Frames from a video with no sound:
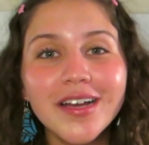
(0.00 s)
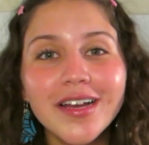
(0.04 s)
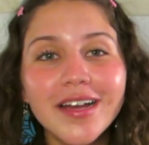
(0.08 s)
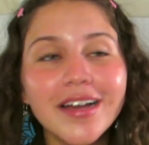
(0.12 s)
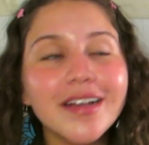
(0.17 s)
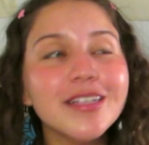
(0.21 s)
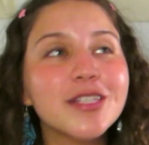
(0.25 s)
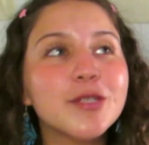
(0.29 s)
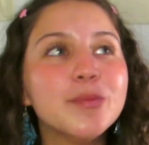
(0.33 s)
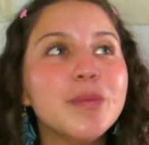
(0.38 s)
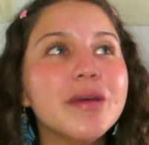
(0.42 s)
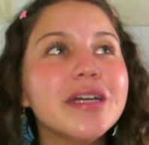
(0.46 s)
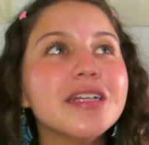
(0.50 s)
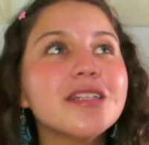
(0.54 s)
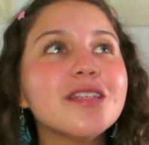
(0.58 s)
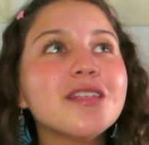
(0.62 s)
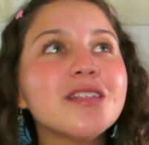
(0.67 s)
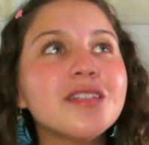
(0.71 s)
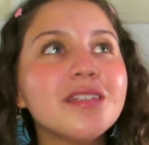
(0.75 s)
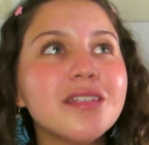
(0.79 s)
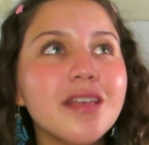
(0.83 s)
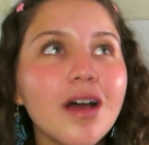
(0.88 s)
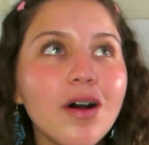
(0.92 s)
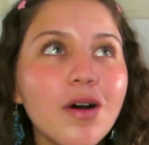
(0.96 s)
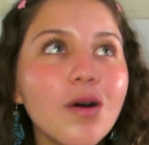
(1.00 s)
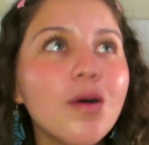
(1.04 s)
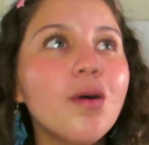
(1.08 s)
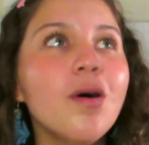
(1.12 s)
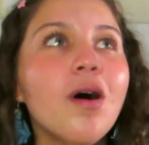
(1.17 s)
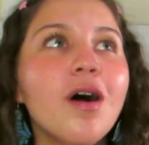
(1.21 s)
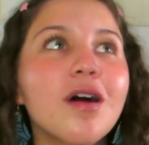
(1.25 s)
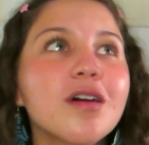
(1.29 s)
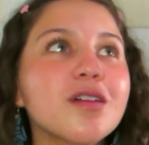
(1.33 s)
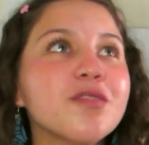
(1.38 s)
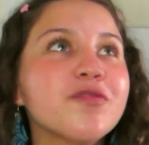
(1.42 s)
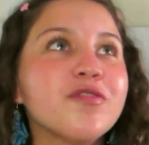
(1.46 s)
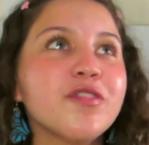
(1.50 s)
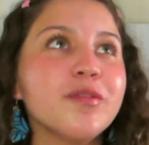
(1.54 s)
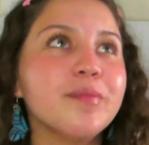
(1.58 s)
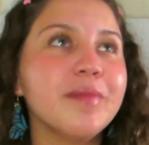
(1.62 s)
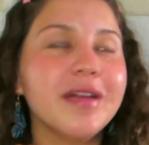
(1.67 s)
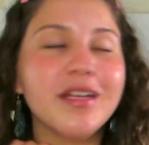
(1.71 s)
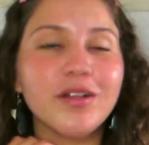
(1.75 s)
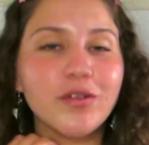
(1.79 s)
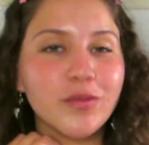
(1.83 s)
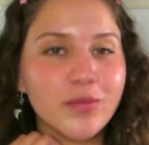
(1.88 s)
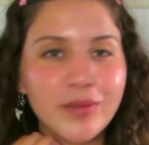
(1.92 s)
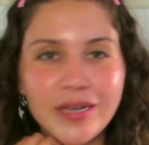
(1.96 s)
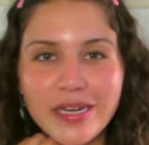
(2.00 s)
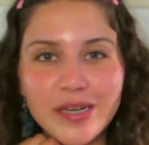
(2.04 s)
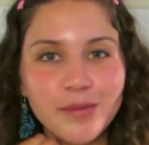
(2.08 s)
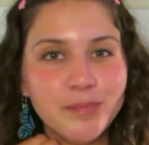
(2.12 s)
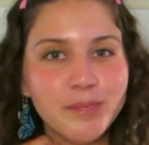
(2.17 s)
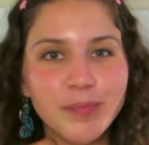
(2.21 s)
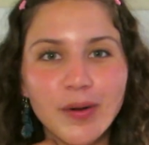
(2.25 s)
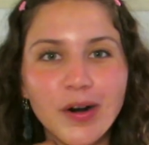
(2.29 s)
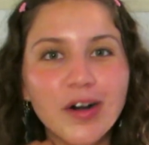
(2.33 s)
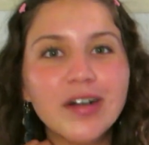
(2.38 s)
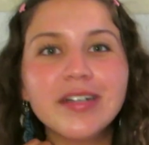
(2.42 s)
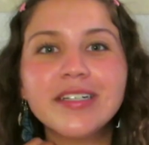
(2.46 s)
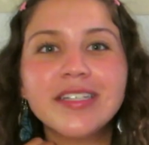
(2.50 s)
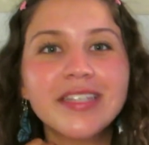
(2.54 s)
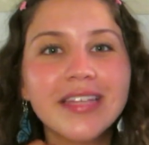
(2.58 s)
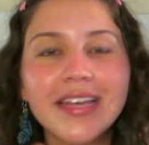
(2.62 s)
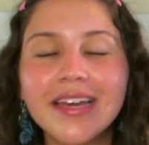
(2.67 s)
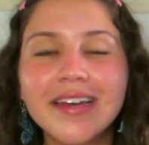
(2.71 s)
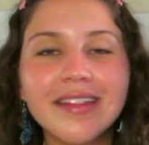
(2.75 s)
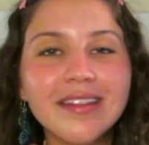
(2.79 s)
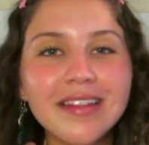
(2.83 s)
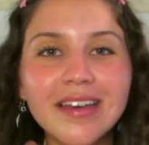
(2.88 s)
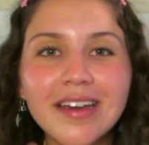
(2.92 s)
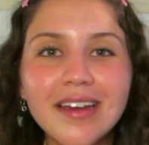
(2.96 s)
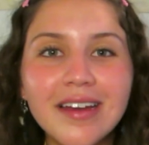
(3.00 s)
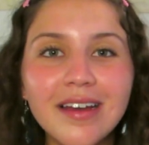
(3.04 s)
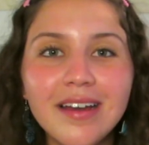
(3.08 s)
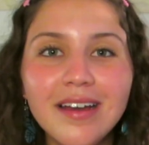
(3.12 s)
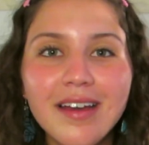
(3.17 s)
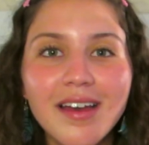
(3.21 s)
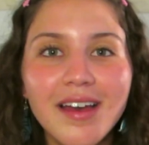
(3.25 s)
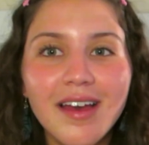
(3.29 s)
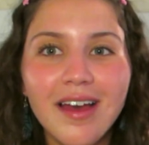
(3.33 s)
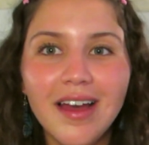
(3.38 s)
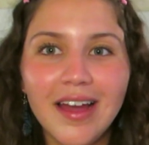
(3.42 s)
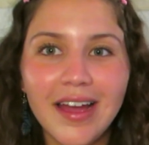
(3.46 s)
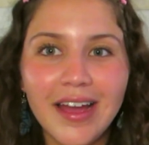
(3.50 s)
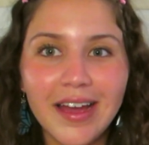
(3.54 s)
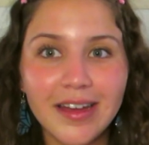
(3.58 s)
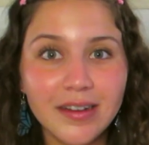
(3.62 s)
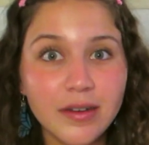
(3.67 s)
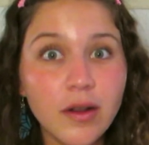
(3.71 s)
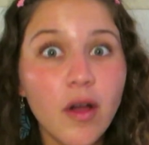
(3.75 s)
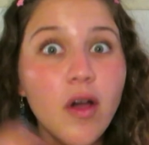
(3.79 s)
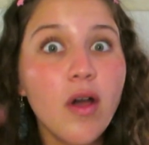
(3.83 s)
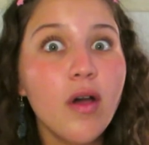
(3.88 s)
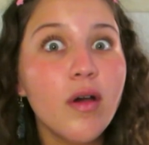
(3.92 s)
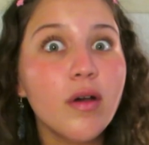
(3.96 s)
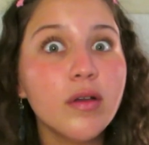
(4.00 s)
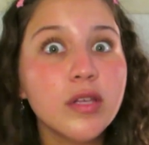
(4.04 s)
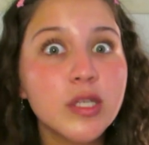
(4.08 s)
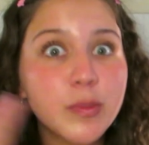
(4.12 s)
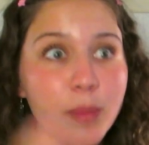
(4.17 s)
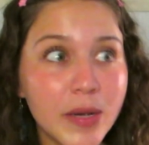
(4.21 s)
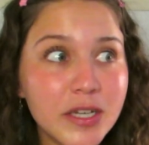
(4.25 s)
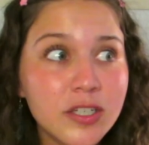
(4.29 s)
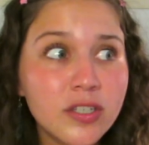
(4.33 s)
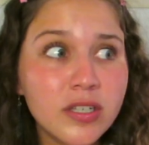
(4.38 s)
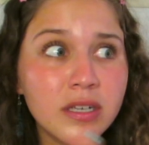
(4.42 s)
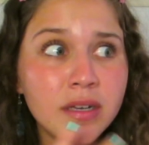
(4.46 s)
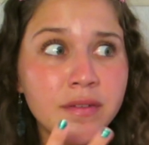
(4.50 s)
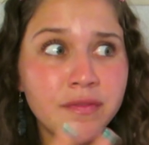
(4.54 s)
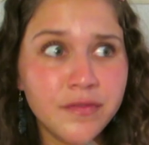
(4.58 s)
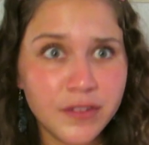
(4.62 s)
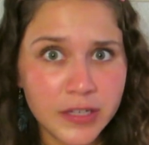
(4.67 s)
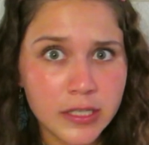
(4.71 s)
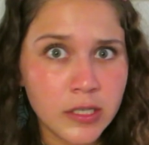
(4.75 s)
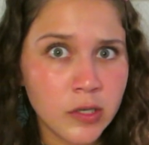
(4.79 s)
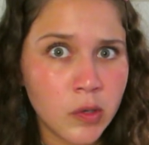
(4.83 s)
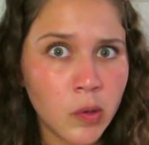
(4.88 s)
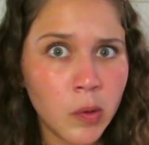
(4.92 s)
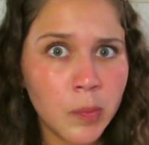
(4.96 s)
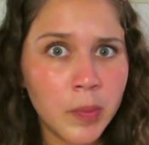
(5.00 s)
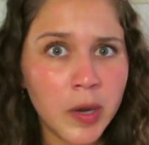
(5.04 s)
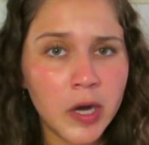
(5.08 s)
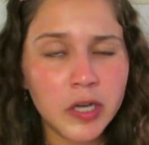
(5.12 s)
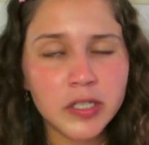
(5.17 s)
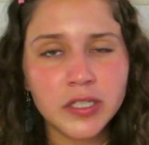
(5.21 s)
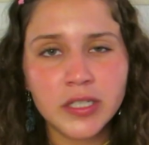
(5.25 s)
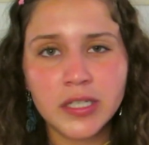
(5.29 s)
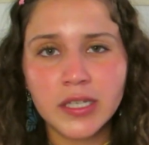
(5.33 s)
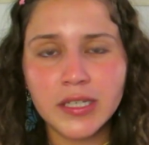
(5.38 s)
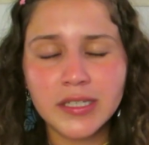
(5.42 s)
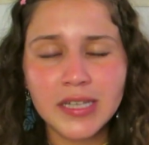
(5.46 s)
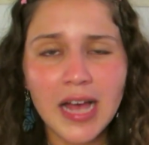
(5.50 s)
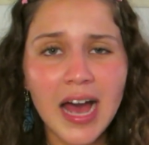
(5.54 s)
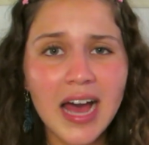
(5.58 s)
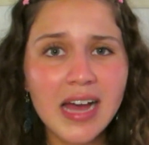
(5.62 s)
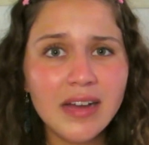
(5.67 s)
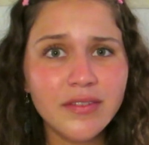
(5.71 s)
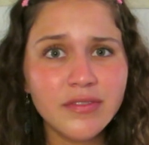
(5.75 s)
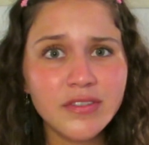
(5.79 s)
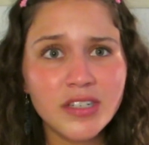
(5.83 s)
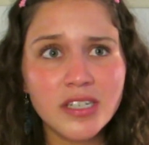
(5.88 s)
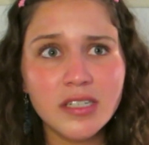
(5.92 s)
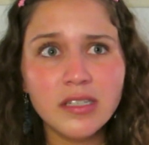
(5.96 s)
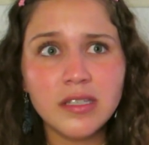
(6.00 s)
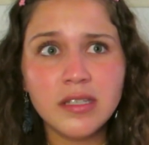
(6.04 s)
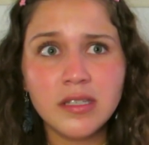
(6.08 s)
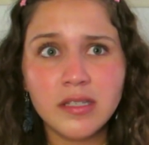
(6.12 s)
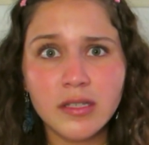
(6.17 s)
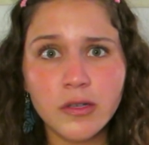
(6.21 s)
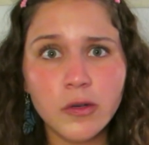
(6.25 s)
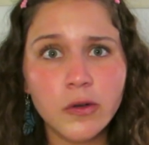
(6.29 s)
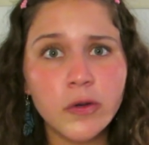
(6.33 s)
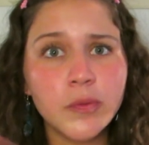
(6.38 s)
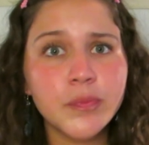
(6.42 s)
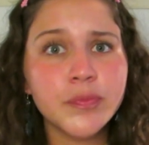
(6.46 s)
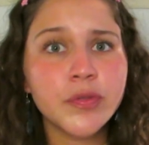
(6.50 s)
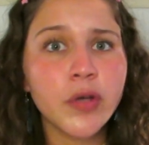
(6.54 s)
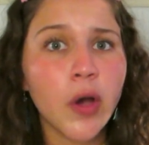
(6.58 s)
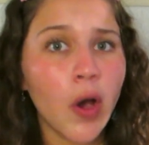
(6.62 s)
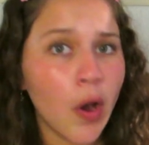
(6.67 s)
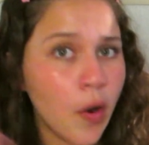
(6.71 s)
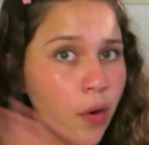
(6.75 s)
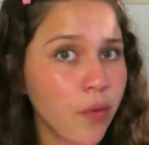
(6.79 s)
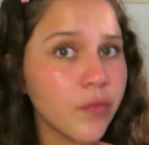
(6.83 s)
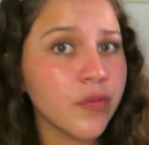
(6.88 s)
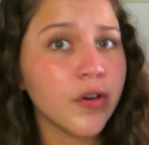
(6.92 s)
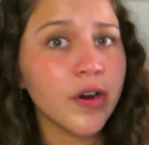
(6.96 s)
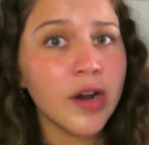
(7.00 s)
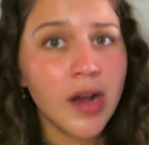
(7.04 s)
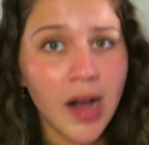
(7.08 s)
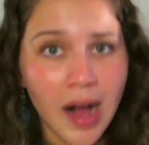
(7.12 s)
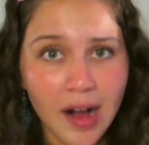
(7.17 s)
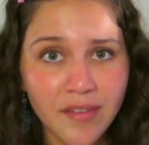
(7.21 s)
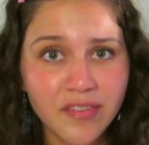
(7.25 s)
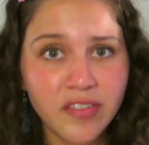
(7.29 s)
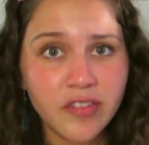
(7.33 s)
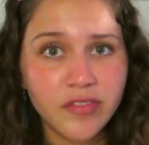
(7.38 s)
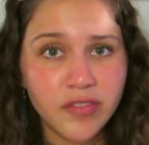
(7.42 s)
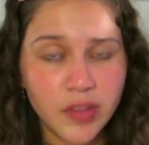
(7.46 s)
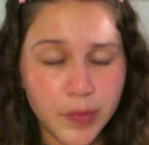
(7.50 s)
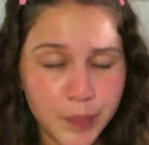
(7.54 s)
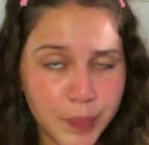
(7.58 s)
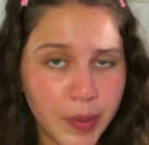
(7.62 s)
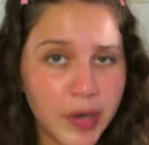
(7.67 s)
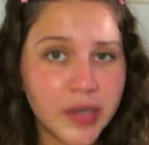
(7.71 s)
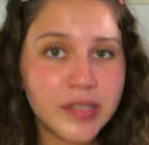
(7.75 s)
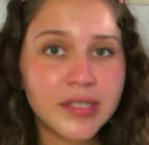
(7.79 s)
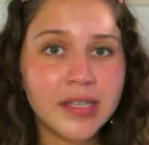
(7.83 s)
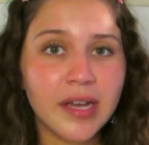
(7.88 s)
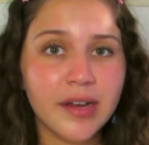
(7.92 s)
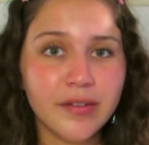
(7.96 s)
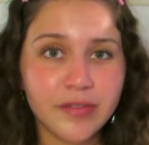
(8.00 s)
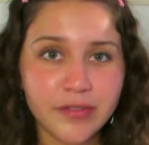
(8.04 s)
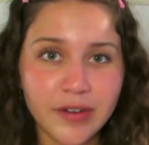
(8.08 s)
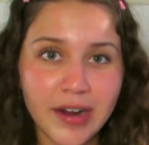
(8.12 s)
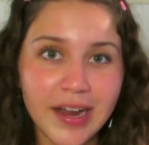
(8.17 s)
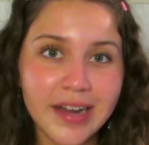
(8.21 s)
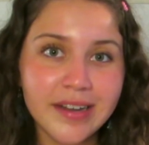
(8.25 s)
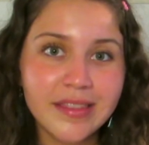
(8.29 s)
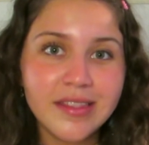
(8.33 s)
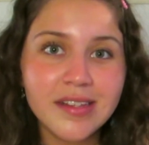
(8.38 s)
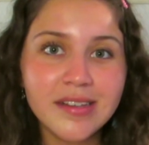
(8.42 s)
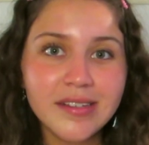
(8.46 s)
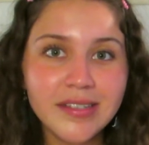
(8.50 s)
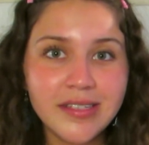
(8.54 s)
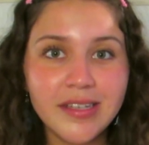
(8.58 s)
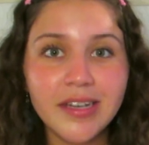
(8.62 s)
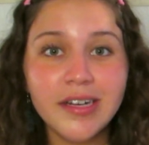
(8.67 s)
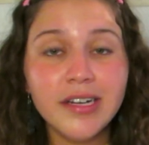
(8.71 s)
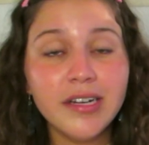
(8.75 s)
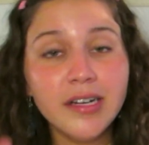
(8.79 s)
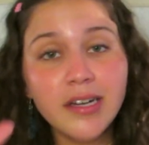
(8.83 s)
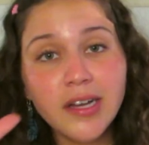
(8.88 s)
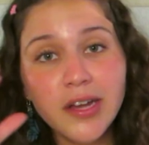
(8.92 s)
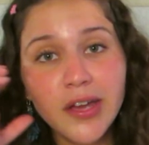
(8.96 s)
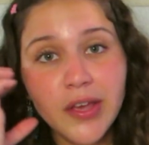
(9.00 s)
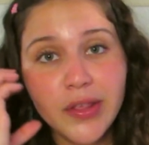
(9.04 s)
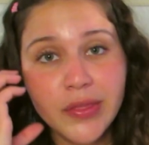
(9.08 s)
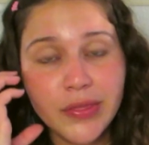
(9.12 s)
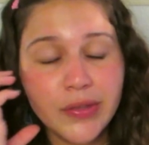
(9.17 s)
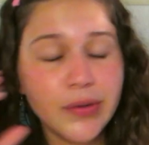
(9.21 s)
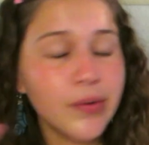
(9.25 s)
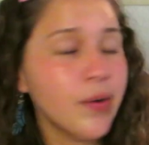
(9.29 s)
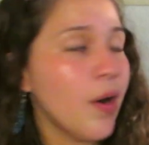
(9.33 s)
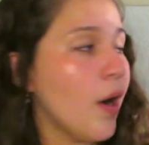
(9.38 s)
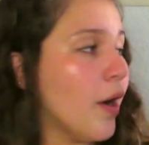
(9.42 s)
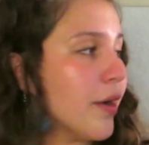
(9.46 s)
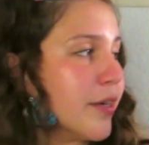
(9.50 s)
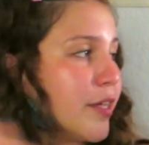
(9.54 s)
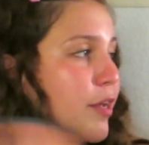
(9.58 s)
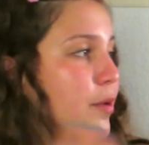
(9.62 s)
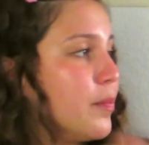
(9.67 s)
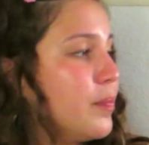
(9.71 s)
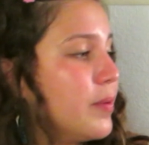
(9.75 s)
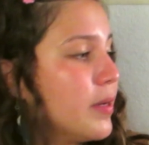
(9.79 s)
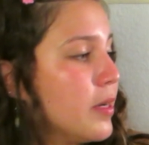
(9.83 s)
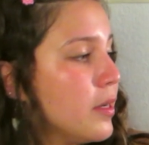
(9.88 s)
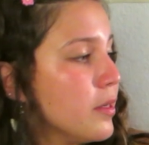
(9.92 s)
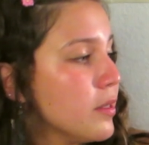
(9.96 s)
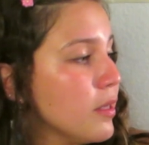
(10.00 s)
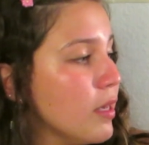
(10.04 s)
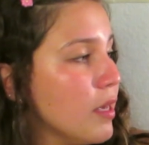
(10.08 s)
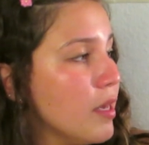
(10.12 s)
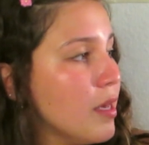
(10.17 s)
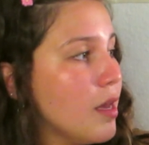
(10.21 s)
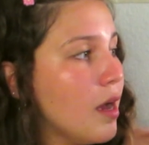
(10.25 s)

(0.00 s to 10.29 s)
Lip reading: It's been so hard for me to read books lately, and especially physical books, because I've consumed over half of the books I've read this year through audiobook.